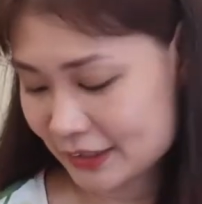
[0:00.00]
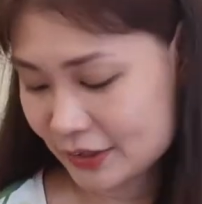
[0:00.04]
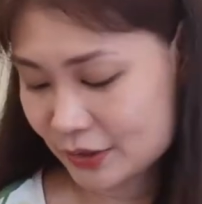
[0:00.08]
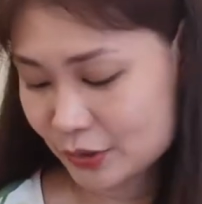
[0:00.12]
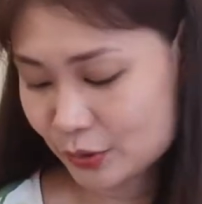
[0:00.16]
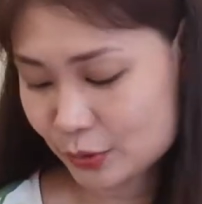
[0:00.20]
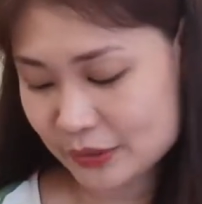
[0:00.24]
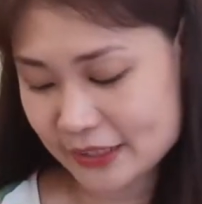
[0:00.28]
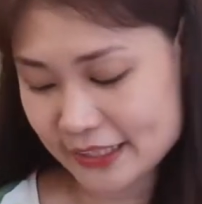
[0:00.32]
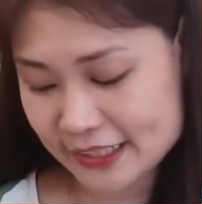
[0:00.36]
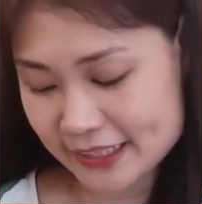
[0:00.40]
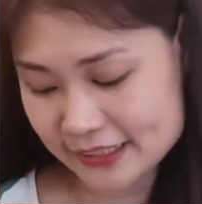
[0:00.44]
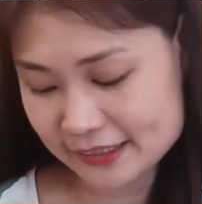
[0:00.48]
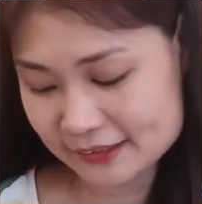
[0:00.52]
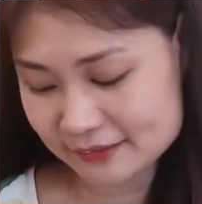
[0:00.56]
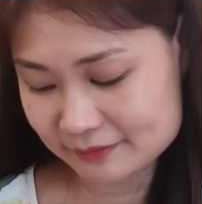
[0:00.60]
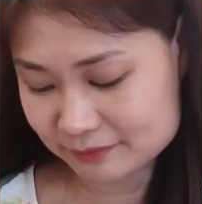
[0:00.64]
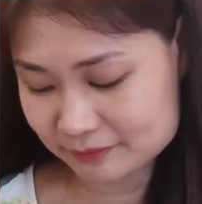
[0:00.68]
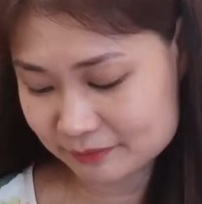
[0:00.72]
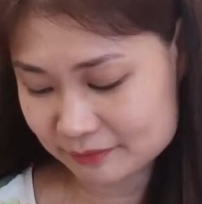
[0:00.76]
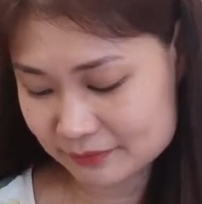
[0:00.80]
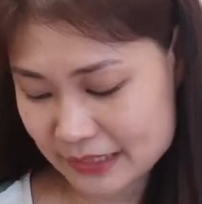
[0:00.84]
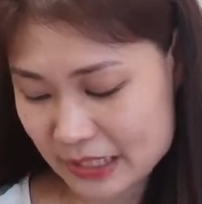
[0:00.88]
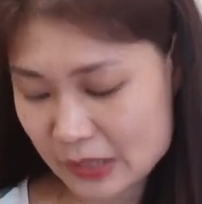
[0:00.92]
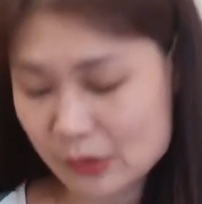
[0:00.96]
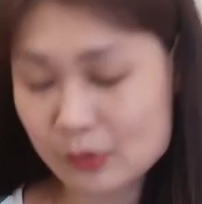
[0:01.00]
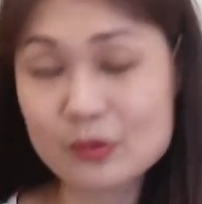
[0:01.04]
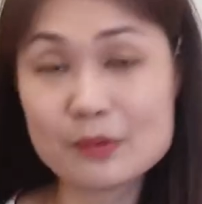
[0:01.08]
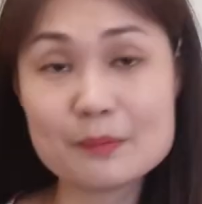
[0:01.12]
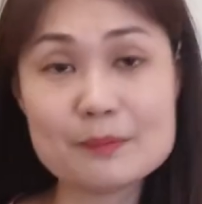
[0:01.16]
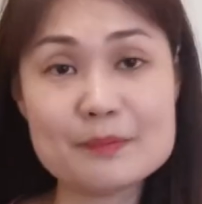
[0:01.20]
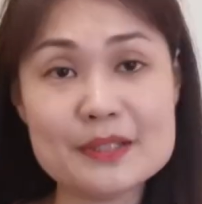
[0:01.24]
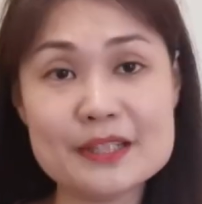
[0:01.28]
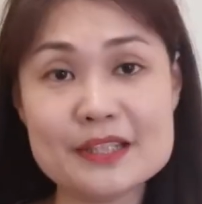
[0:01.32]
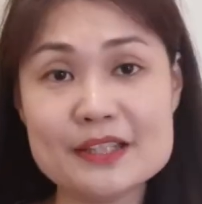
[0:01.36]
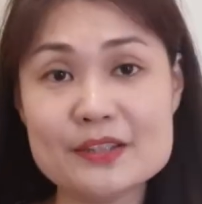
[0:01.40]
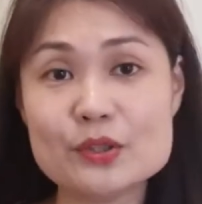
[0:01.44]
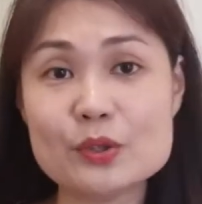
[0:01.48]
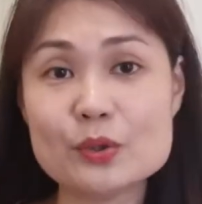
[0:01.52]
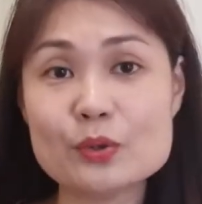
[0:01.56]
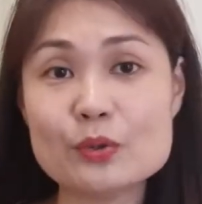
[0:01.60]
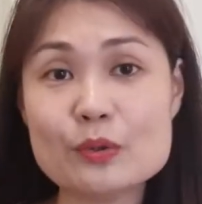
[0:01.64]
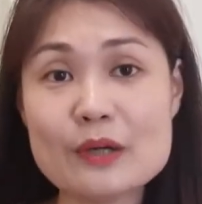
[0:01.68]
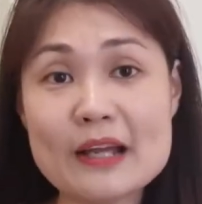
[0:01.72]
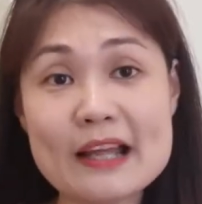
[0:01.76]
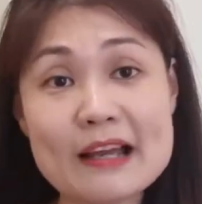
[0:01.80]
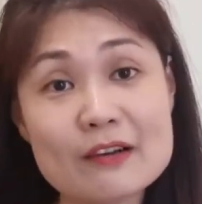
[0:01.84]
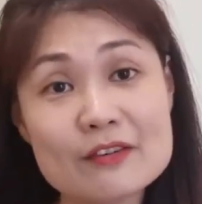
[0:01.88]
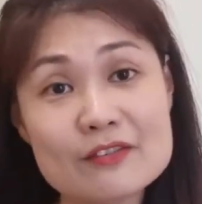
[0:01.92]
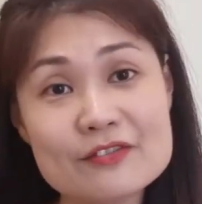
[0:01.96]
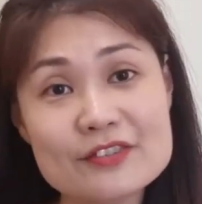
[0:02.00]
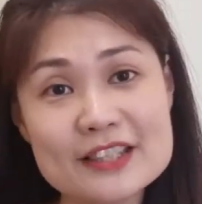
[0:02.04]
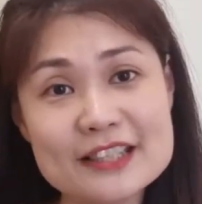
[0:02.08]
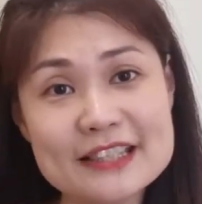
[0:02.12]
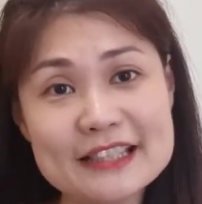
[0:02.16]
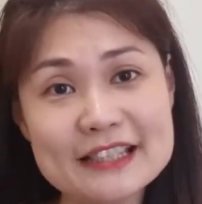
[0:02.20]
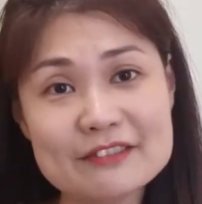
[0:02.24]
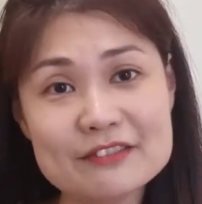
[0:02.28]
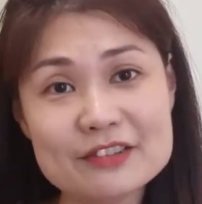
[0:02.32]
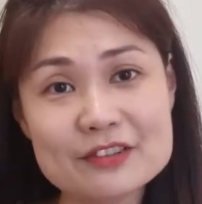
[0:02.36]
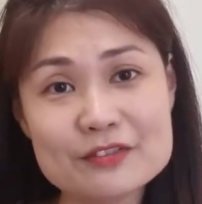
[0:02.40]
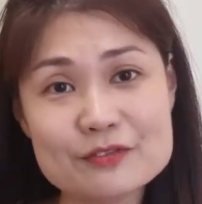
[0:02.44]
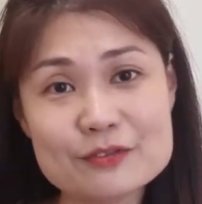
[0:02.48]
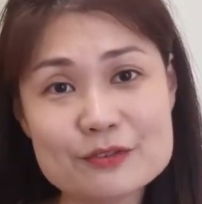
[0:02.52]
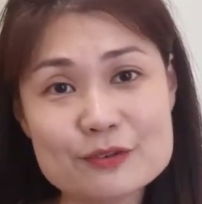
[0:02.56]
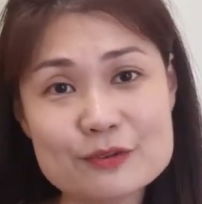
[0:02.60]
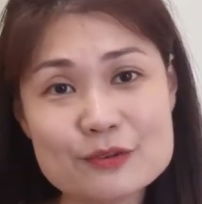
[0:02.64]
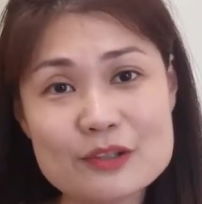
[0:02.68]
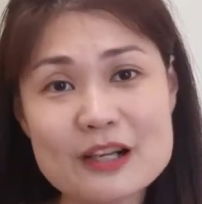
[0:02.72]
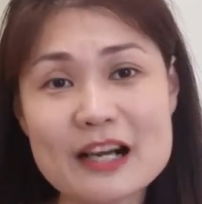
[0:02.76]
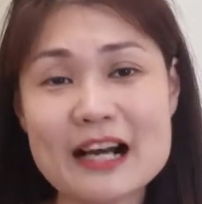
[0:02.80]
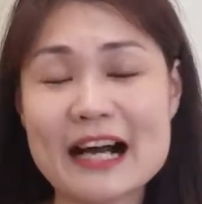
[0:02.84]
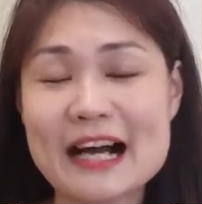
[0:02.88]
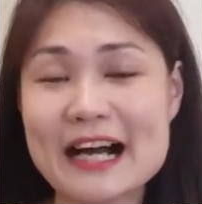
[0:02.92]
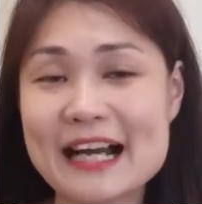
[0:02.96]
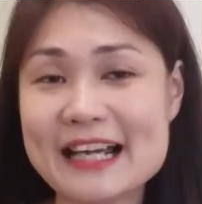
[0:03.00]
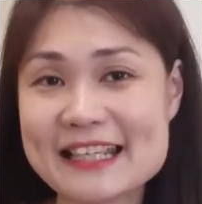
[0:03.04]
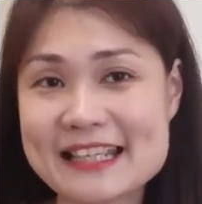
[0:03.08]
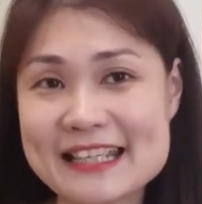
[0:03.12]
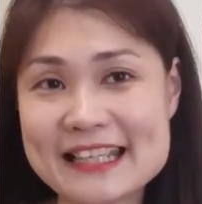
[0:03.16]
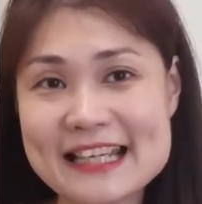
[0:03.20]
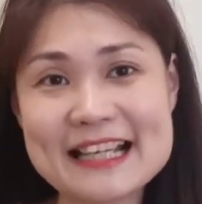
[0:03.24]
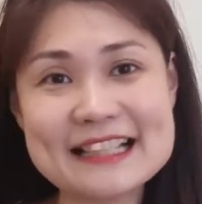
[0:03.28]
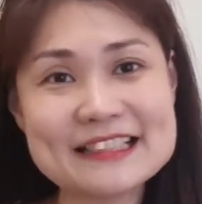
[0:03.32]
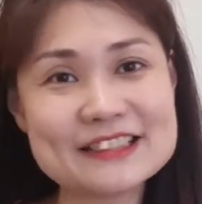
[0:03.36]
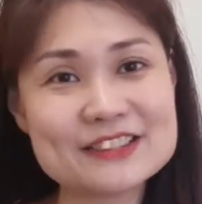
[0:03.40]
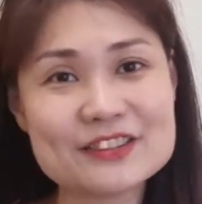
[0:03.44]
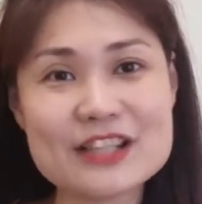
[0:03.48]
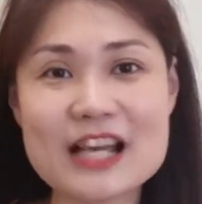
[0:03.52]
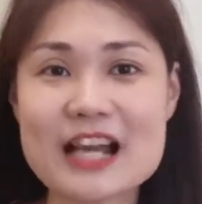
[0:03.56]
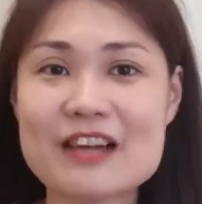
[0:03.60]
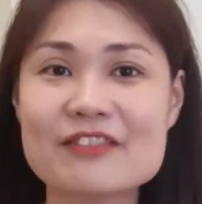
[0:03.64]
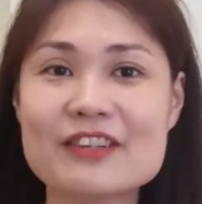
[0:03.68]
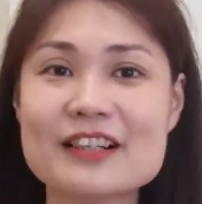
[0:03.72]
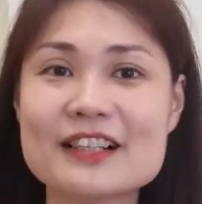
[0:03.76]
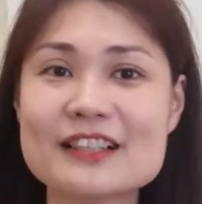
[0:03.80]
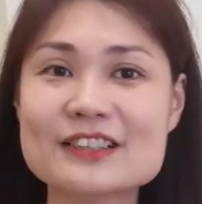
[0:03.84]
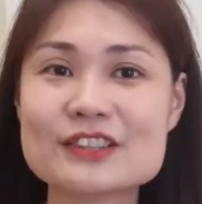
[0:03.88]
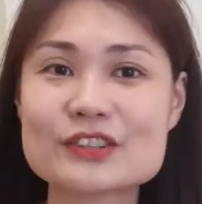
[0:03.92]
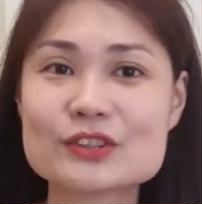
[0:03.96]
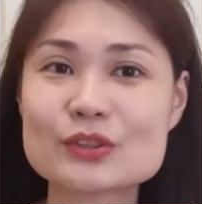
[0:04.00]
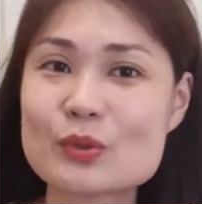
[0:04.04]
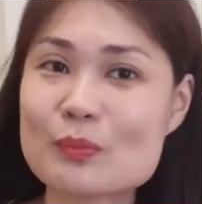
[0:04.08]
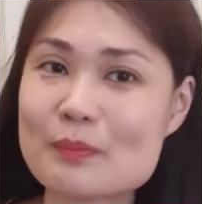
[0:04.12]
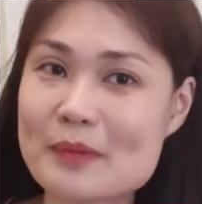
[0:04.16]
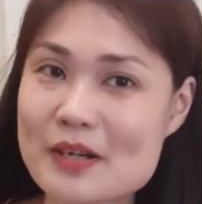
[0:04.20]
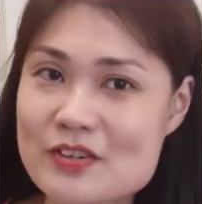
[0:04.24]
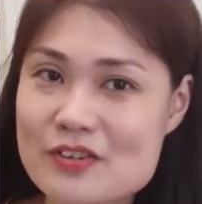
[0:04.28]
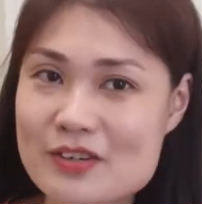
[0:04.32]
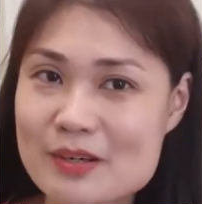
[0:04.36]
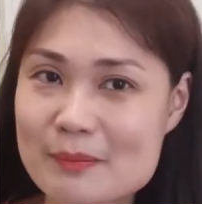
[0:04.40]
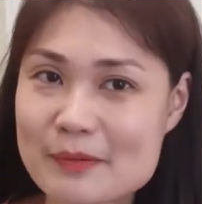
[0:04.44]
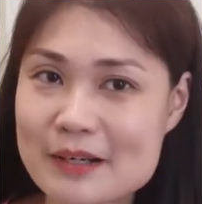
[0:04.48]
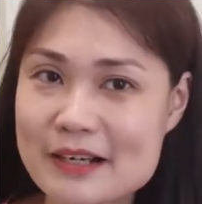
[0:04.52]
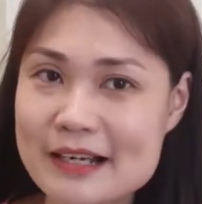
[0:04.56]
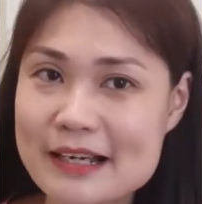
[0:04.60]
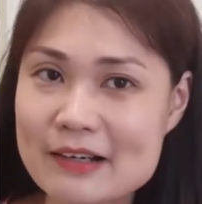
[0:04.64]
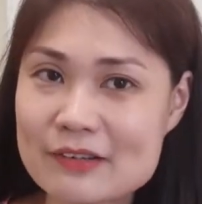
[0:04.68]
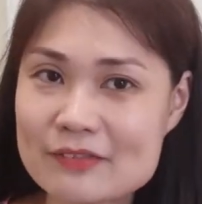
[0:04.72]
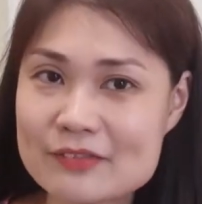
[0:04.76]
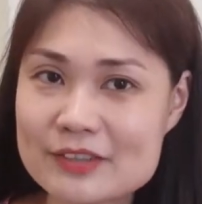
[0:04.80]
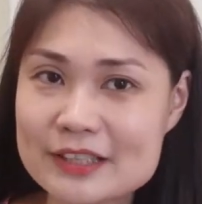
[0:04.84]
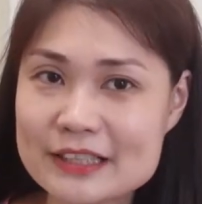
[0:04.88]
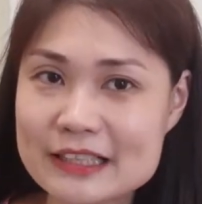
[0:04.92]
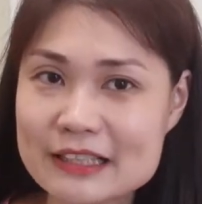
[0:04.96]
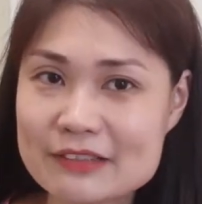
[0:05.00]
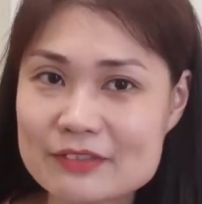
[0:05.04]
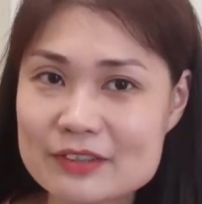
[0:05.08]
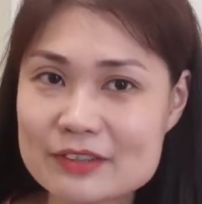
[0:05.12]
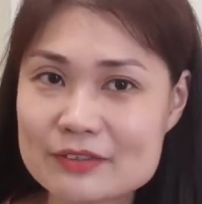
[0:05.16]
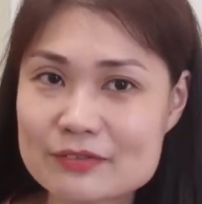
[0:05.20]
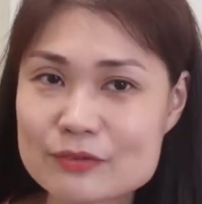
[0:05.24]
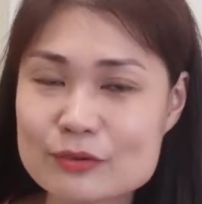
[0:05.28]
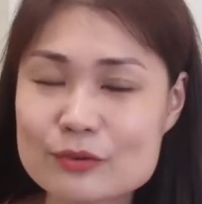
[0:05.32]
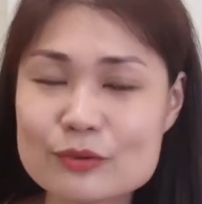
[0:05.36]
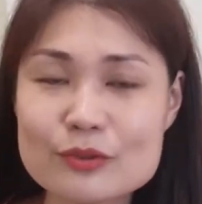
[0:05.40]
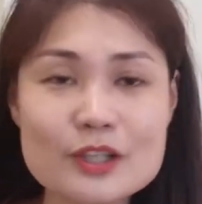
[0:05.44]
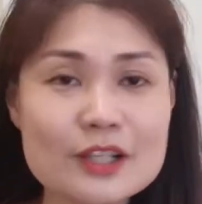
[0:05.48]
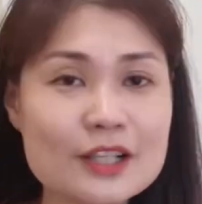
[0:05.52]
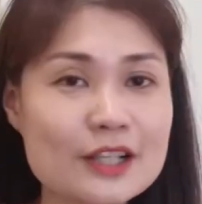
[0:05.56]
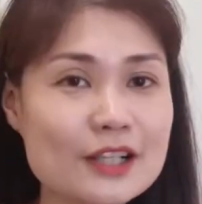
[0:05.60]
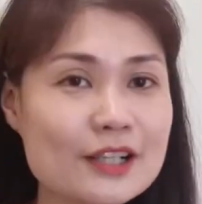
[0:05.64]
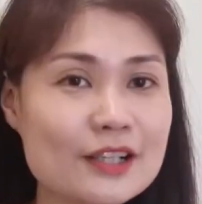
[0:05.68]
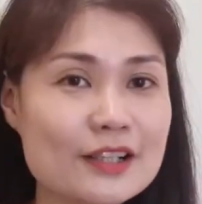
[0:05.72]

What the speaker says: Today, there will be no LV Never Full. I guess you have heard so much about LV Never Full.